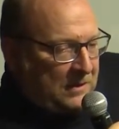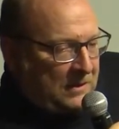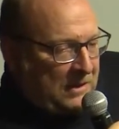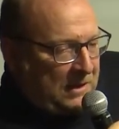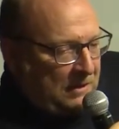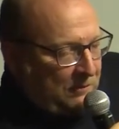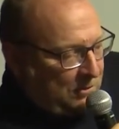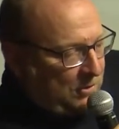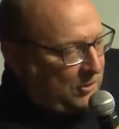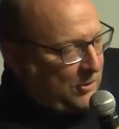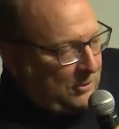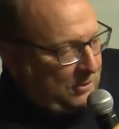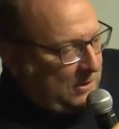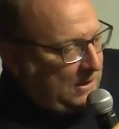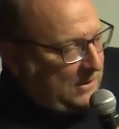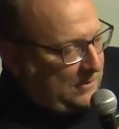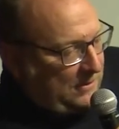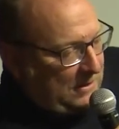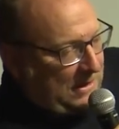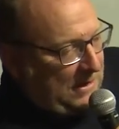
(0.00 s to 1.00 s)
even though
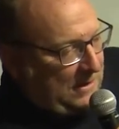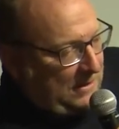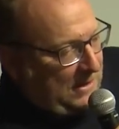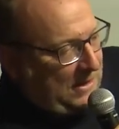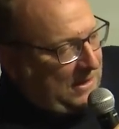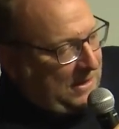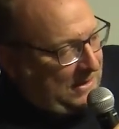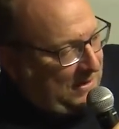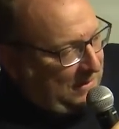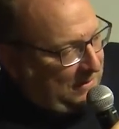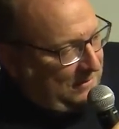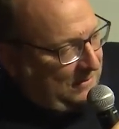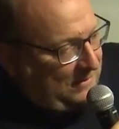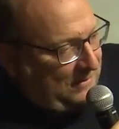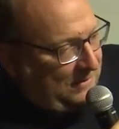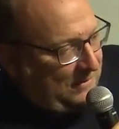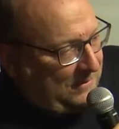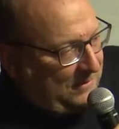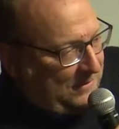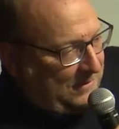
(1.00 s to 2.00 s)
I
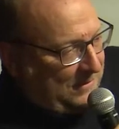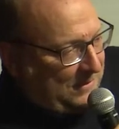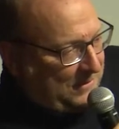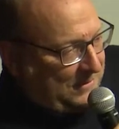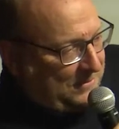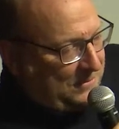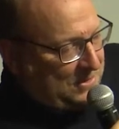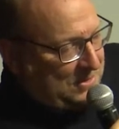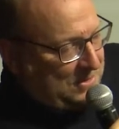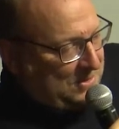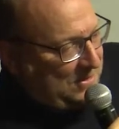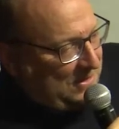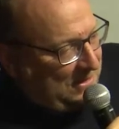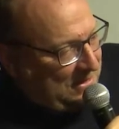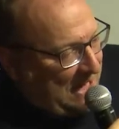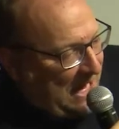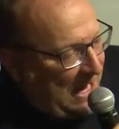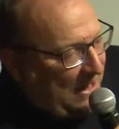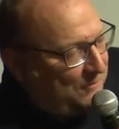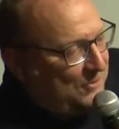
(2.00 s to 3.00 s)
was an
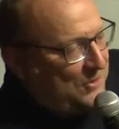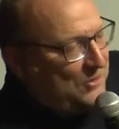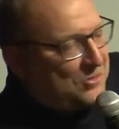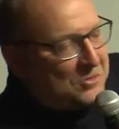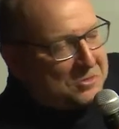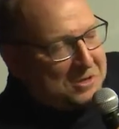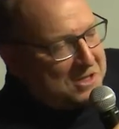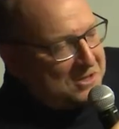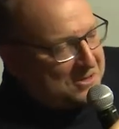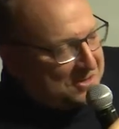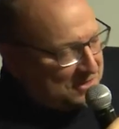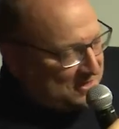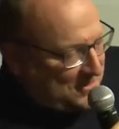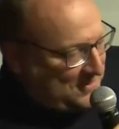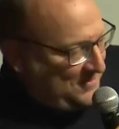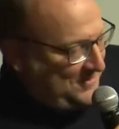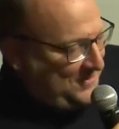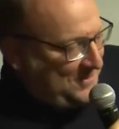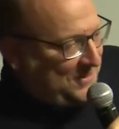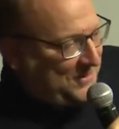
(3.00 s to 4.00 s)
avid reader
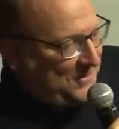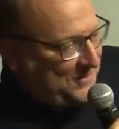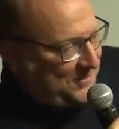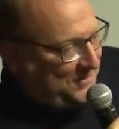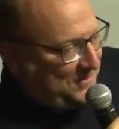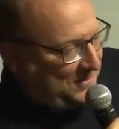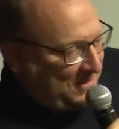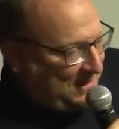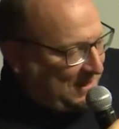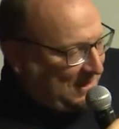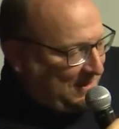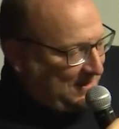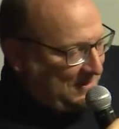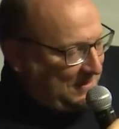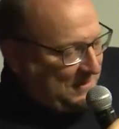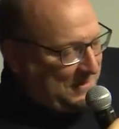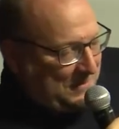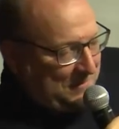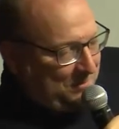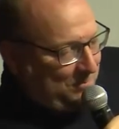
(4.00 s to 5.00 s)
of
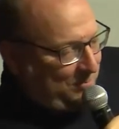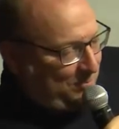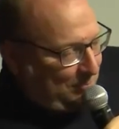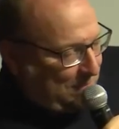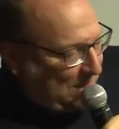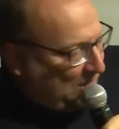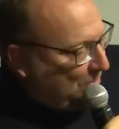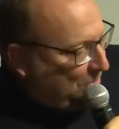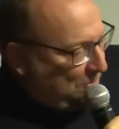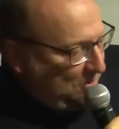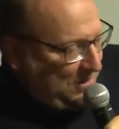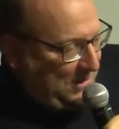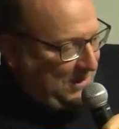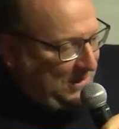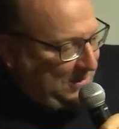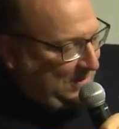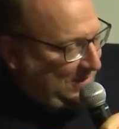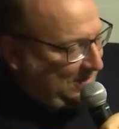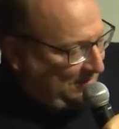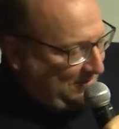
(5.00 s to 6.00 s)

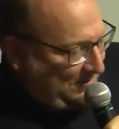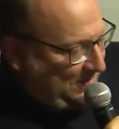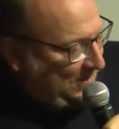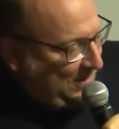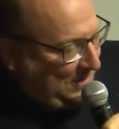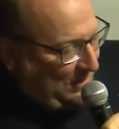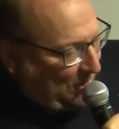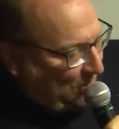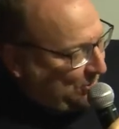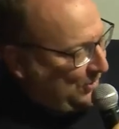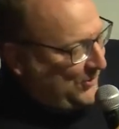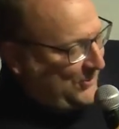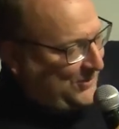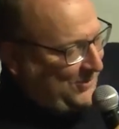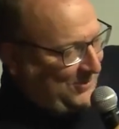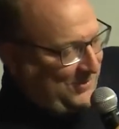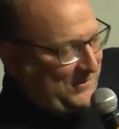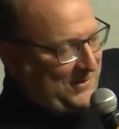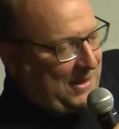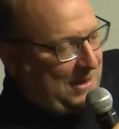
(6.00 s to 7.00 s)
Bakunin and a lot of
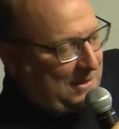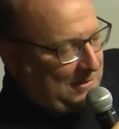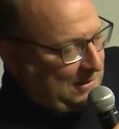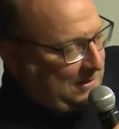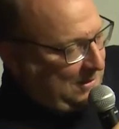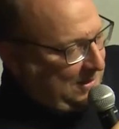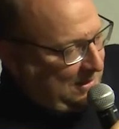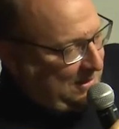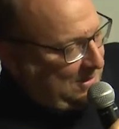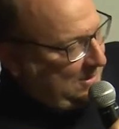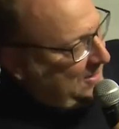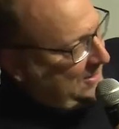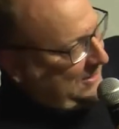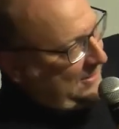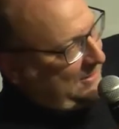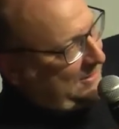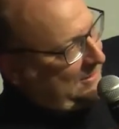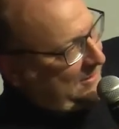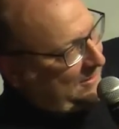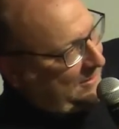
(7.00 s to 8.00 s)
anarchistic
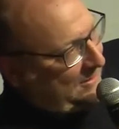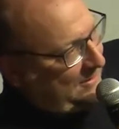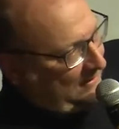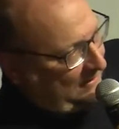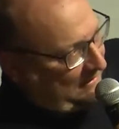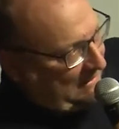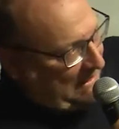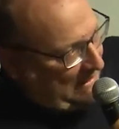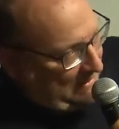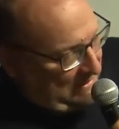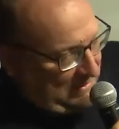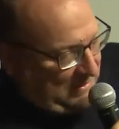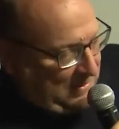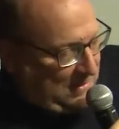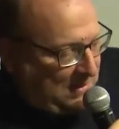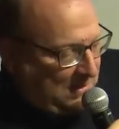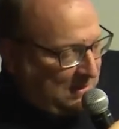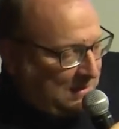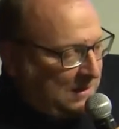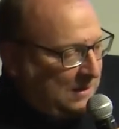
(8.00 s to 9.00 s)

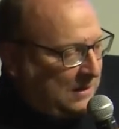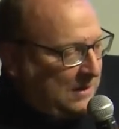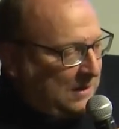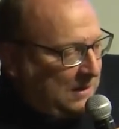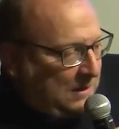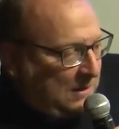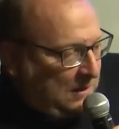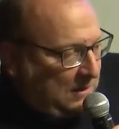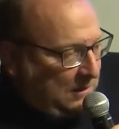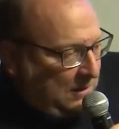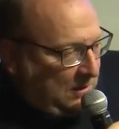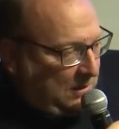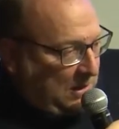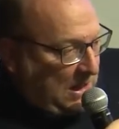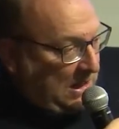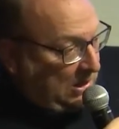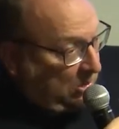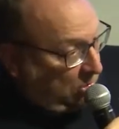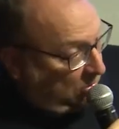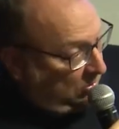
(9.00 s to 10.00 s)
texts,
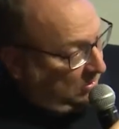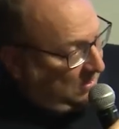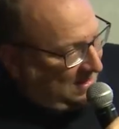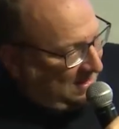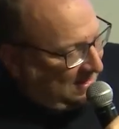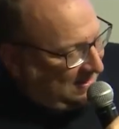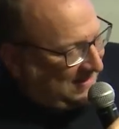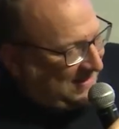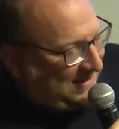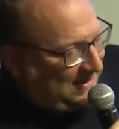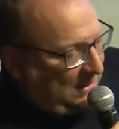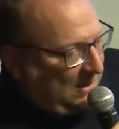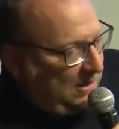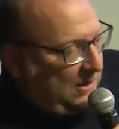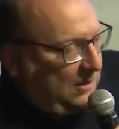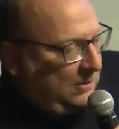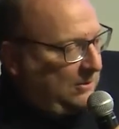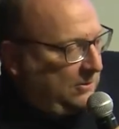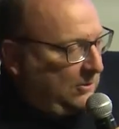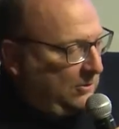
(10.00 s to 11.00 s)
I
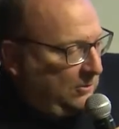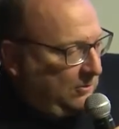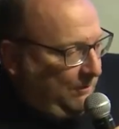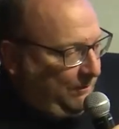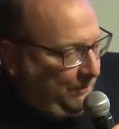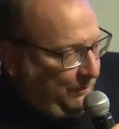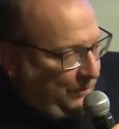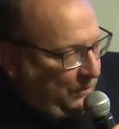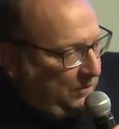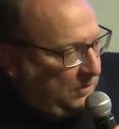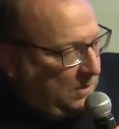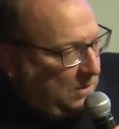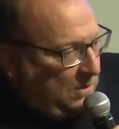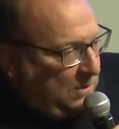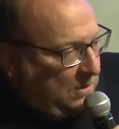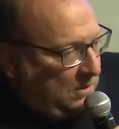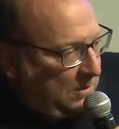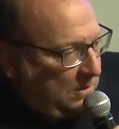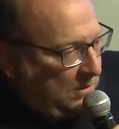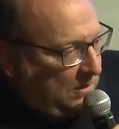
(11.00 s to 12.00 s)
certainly
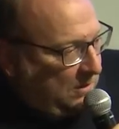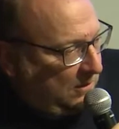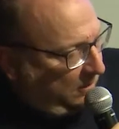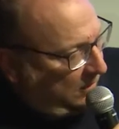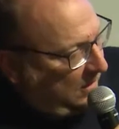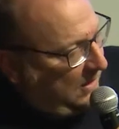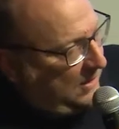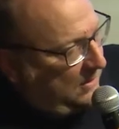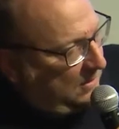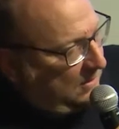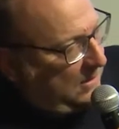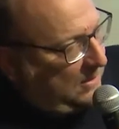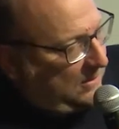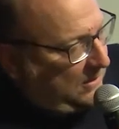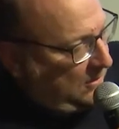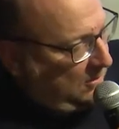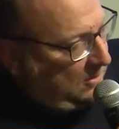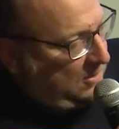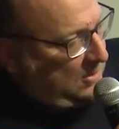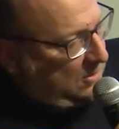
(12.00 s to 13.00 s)
think that
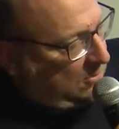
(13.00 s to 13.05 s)
there is a